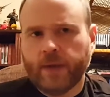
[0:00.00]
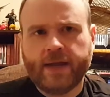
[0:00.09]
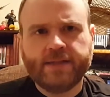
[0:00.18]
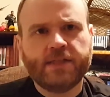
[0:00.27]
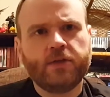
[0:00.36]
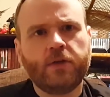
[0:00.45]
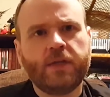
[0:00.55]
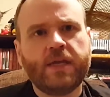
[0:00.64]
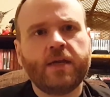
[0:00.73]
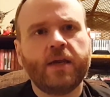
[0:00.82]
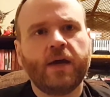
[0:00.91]
I still
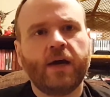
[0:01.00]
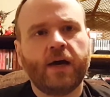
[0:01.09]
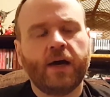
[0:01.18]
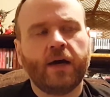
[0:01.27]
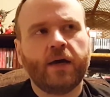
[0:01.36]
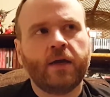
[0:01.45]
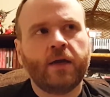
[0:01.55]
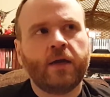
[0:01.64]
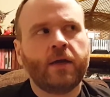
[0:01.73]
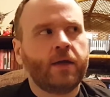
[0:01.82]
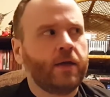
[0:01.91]
need to
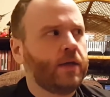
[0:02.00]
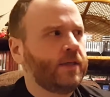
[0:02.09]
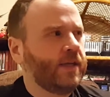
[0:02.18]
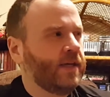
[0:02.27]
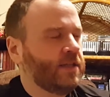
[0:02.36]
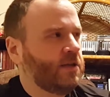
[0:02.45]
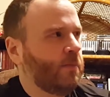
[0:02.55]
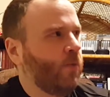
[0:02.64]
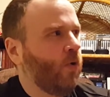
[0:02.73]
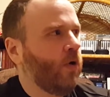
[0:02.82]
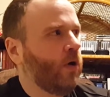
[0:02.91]
get some
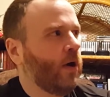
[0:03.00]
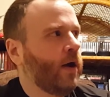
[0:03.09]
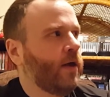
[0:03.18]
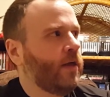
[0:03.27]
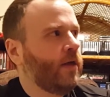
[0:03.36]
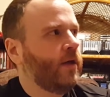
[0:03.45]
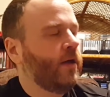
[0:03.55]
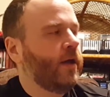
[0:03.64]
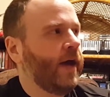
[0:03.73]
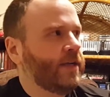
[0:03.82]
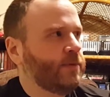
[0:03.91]
more
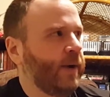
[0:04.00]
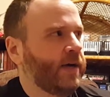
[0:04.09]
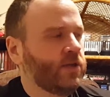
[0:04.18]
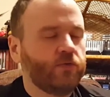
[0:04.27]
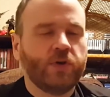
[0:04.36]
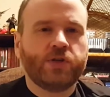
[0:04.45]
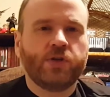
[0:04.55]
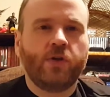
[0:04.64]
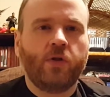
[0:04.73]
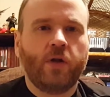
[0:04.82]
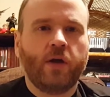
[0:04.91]
Xbox
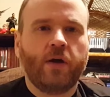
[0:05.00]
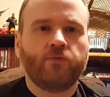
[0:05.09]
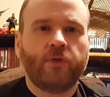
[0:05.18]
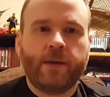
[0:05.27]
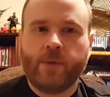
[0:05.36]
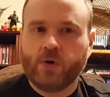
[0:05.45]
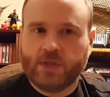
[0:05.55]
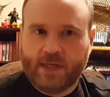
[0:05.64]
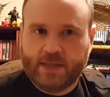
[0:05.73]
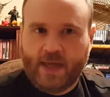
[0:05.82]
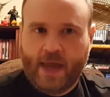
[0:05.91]
Original Rainbow
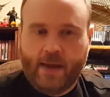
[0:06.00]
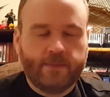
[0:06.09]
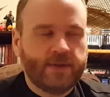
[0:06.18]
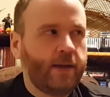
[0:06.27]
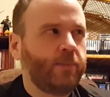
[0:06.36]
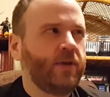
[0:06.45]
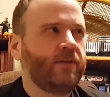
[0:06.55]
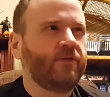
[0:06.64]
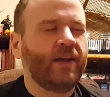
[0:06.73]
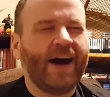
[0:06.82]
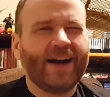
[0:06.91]
Six games. I believe
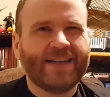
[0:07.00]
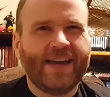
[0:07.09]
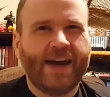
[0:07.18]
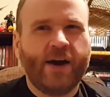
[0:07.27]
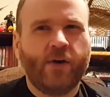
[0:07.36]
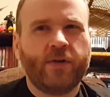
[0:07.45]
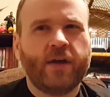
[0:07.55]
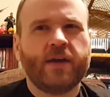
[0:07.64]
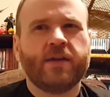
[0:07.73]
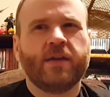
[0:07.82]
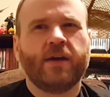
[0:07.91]
Lockdown,
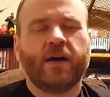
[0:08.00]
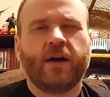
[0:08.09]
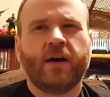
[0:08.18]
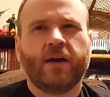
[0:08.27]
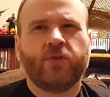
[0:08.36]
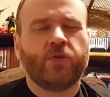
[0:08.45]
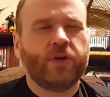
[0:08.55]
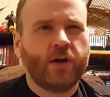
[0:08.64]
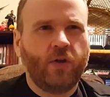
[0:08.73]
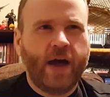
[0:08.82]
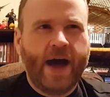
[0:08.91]

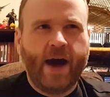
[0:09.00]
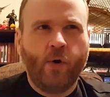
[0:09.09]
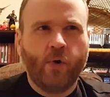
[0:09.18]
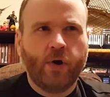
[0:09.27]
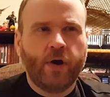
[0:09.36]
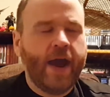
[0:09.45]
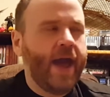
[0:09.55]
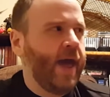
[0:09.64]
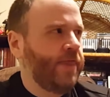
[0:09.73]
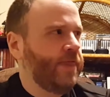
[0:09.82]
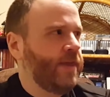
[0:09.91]
Critical Hour,
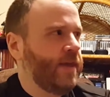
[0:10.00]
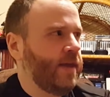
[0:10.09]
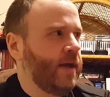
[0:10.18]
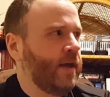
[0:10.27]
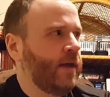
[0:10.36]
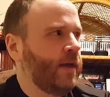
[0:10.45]
and the